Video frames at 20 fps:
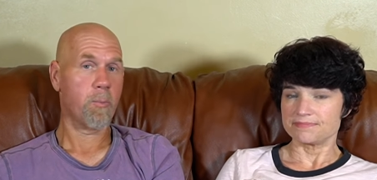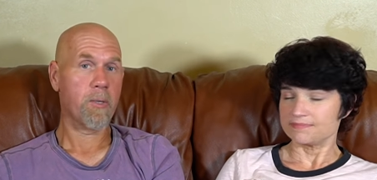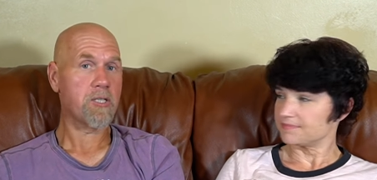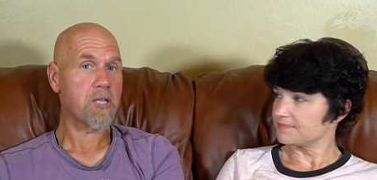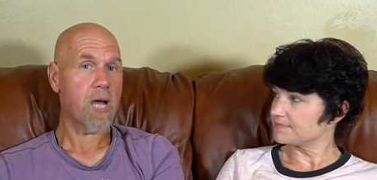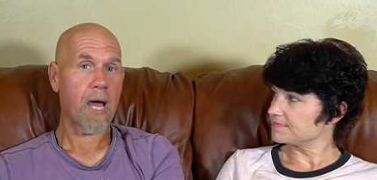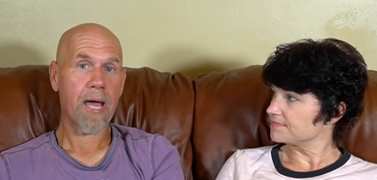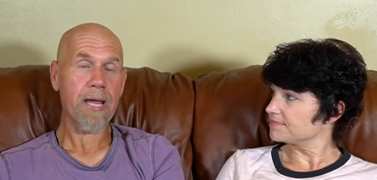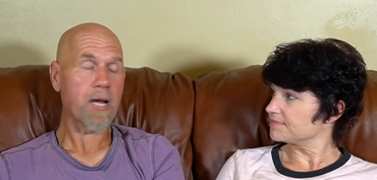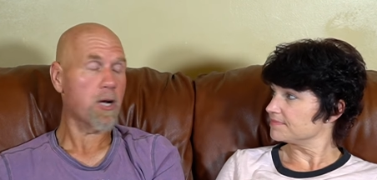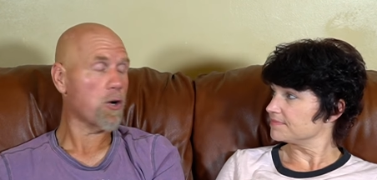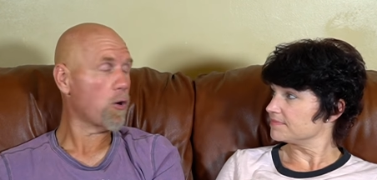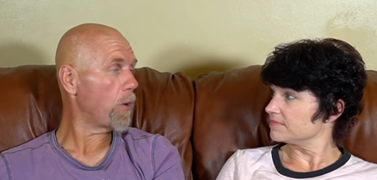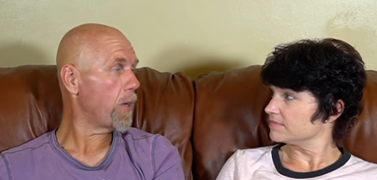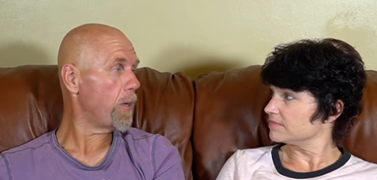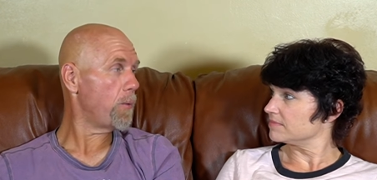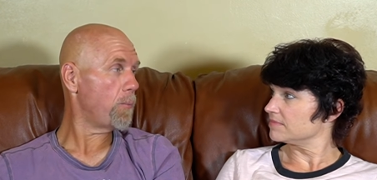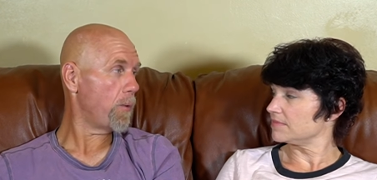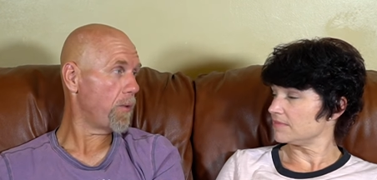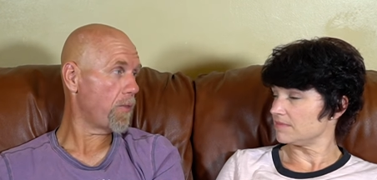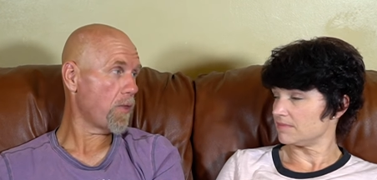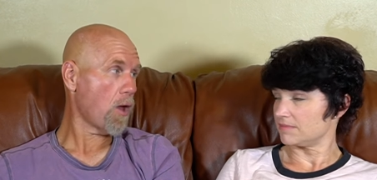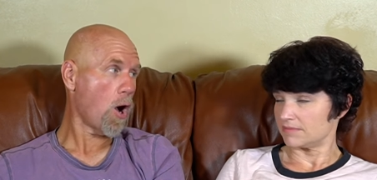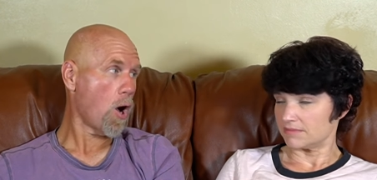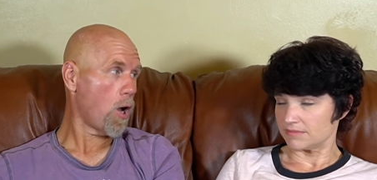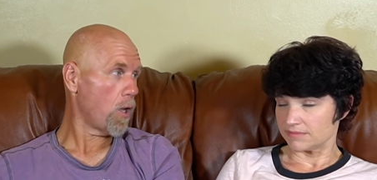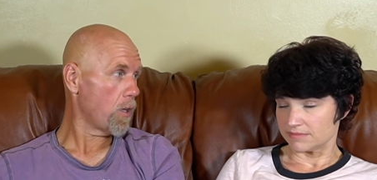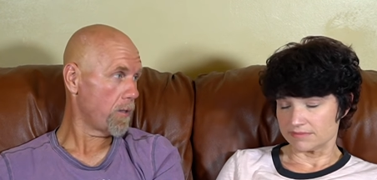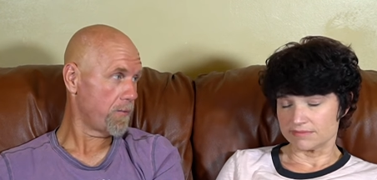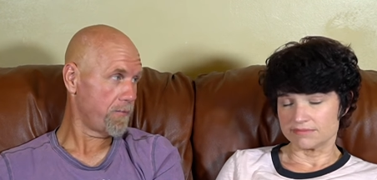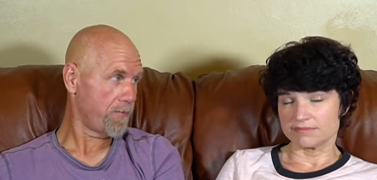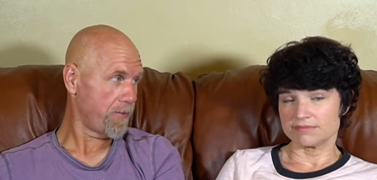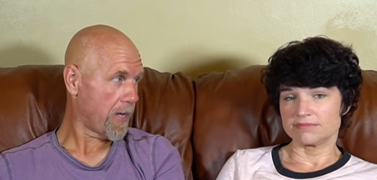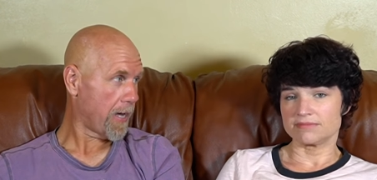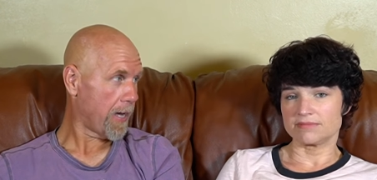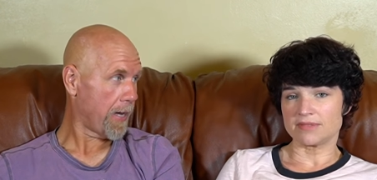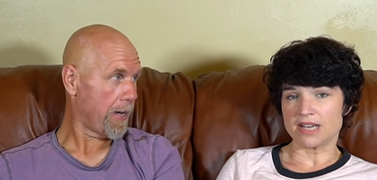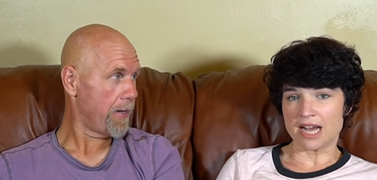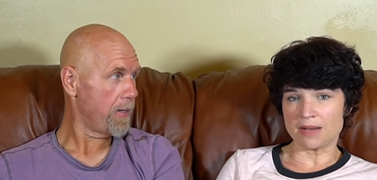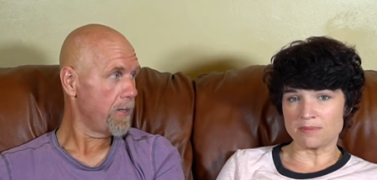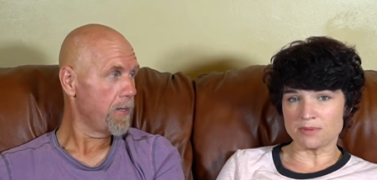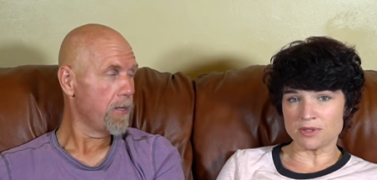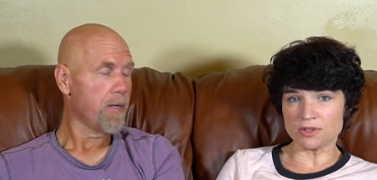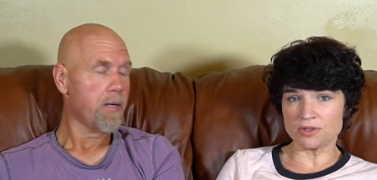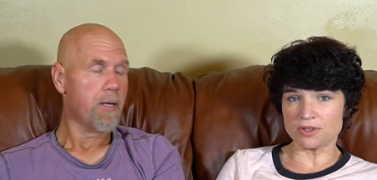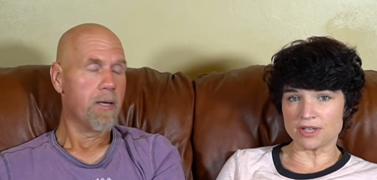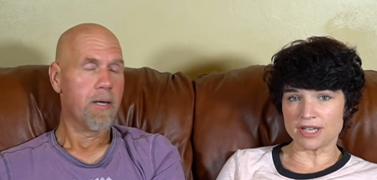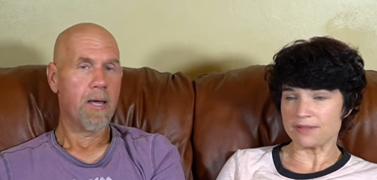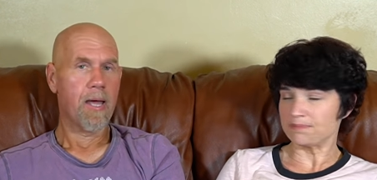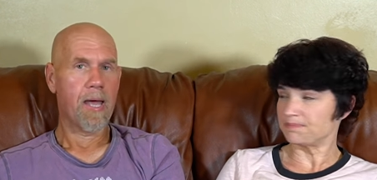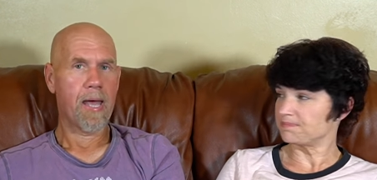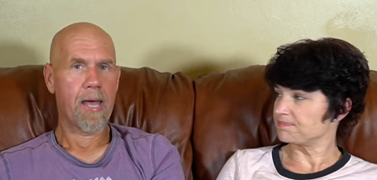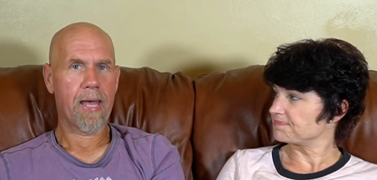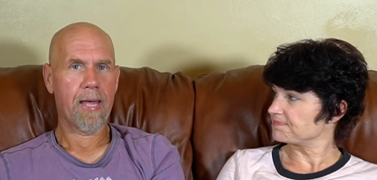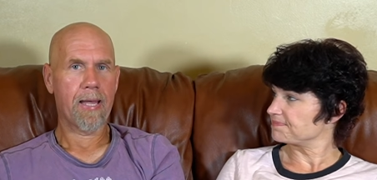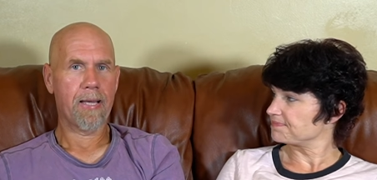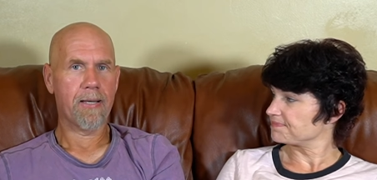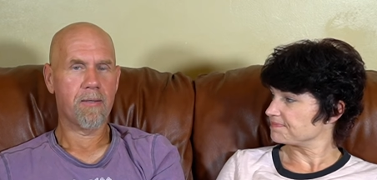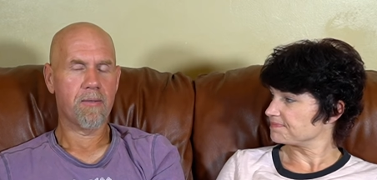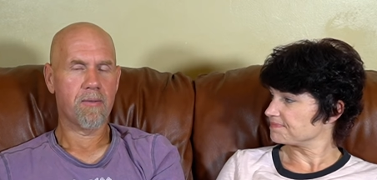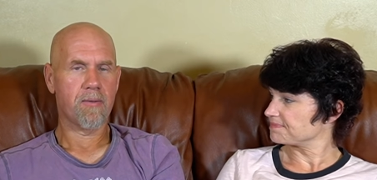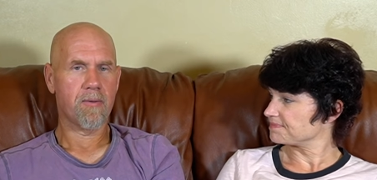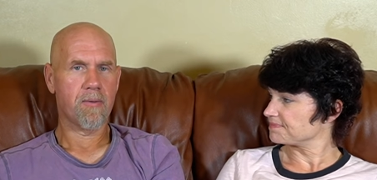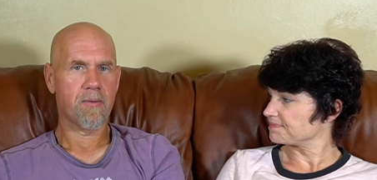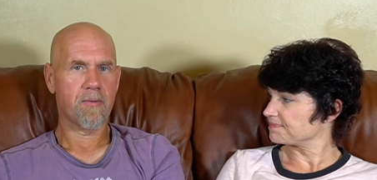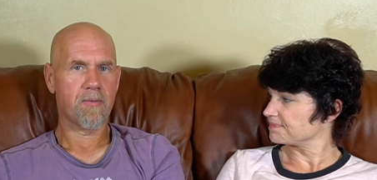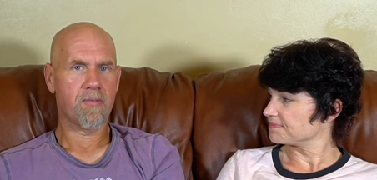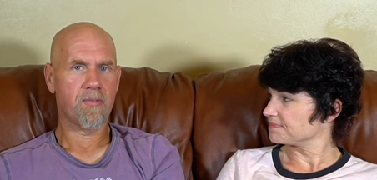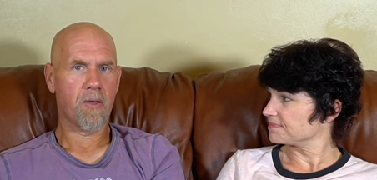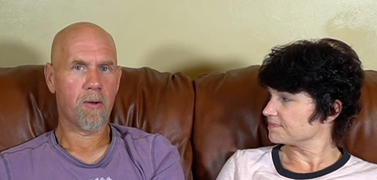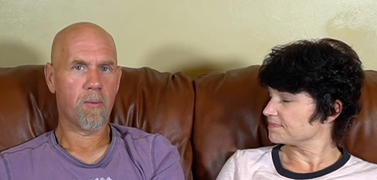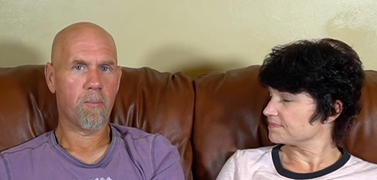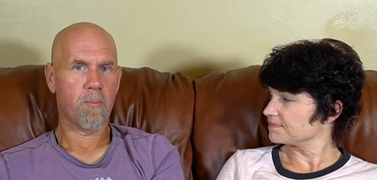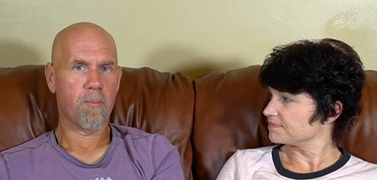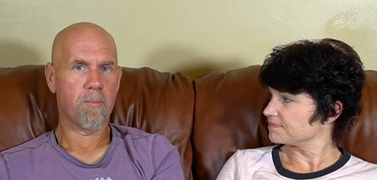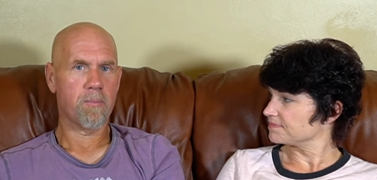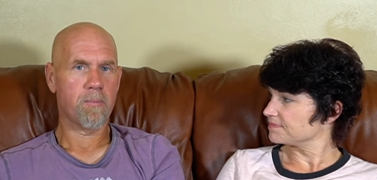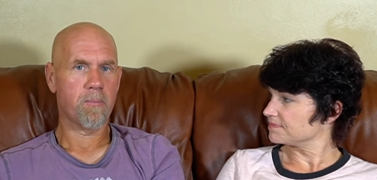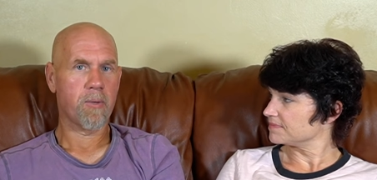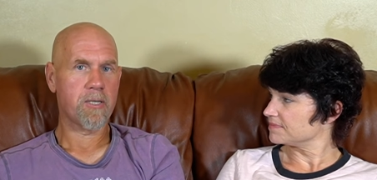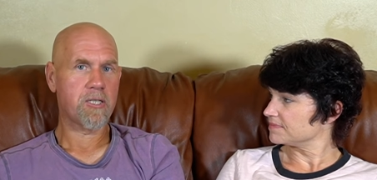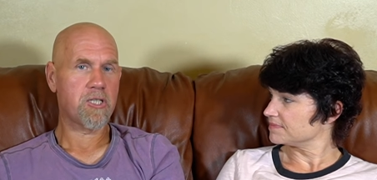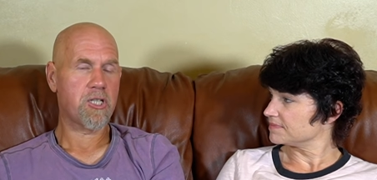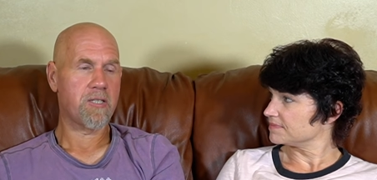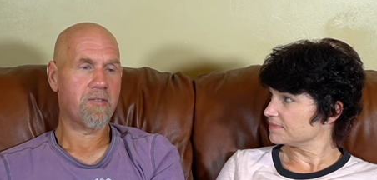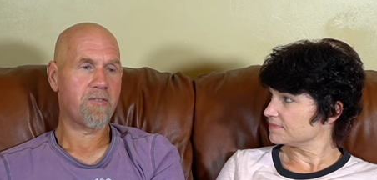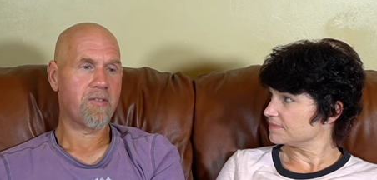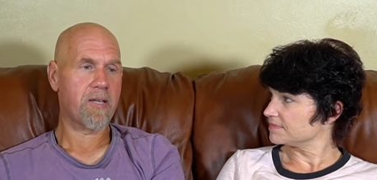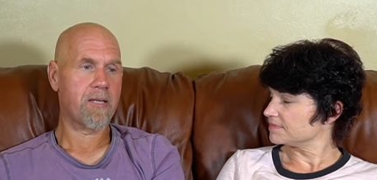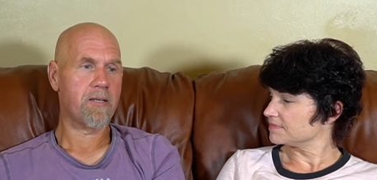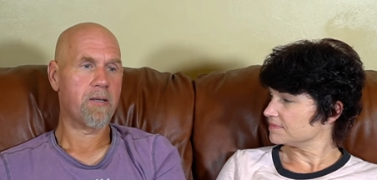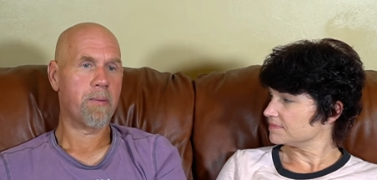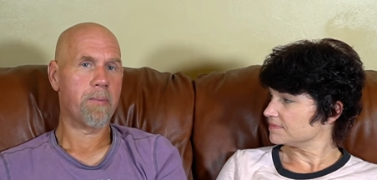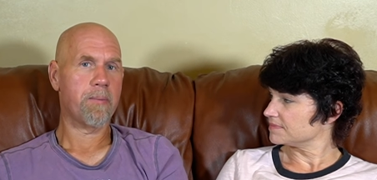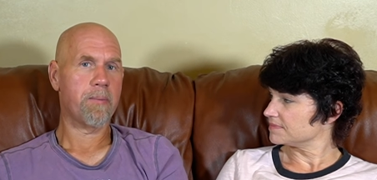Speaker 1: which I agree with all of that. Absolutely. And so what she said to